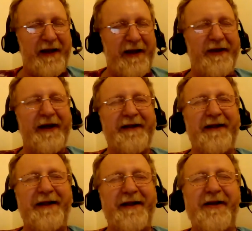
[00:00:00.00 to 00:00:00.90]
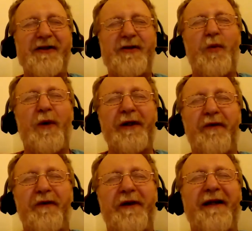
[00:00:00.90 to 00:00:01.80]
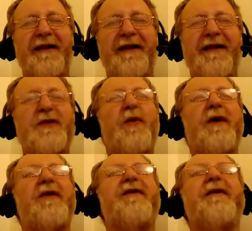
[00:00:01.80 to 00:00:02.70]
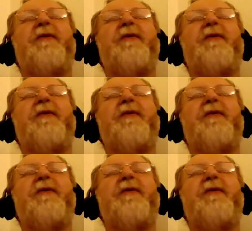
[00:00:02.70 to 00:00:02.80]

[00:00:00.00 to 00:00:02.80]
That is wonderful. That is one of the